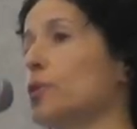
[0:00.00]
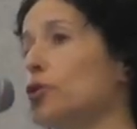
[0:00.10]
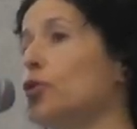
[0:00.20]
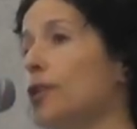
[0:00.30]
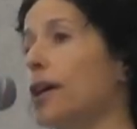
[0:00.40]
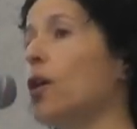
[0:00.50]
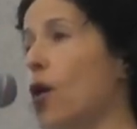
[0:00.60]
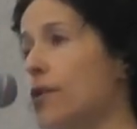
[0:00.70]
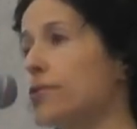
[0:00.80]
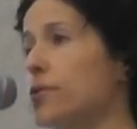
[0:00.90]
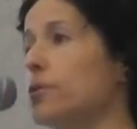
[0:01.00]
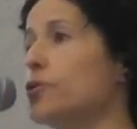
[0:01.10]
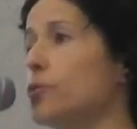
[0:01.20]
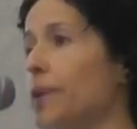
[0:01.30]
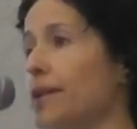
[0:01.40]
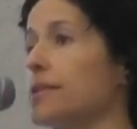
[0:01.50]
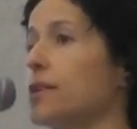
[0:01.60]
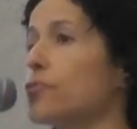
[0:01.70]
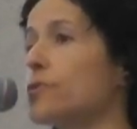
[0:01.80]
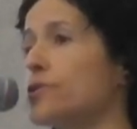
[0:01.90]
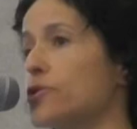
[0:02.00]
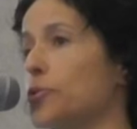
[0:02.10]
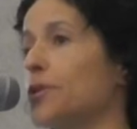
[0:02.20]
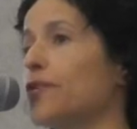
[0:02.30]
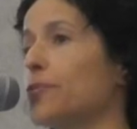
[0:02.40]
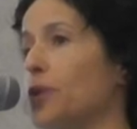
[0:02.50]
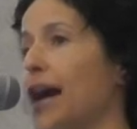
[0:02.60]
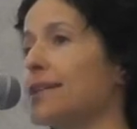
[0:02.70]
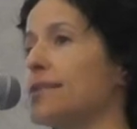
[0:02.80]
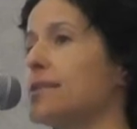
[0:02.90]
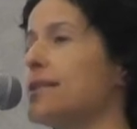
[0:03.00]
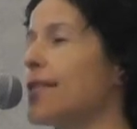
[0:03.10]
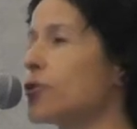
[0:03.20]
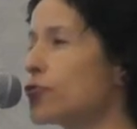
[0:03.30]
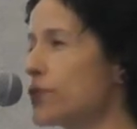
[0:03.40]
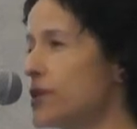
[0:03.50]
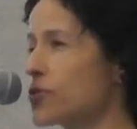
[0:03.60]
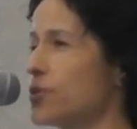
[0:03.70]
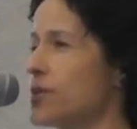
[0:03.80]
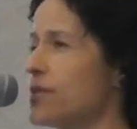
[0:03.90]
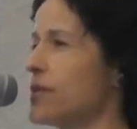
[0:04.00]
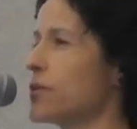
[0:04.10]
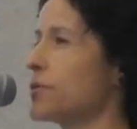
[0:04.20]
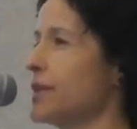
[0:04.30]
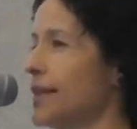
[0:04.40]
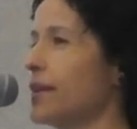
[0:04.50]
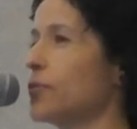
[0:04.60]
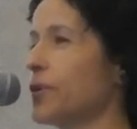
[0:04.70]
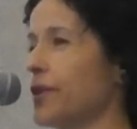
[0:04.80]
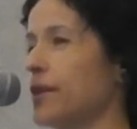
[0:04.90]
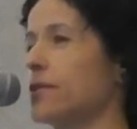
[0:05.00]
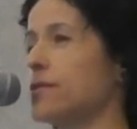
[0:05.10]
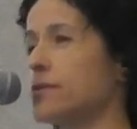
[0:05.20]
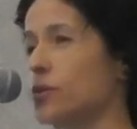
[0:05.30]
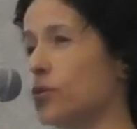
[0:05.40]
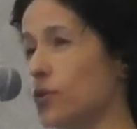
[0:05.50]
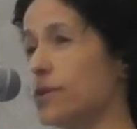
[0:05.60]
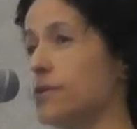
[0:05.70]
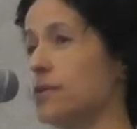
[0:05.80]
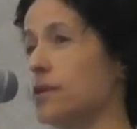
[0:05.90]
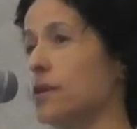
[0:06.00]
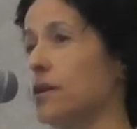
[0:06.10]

We're looking also to mandate restorative practices and the resources that are needed within the schools.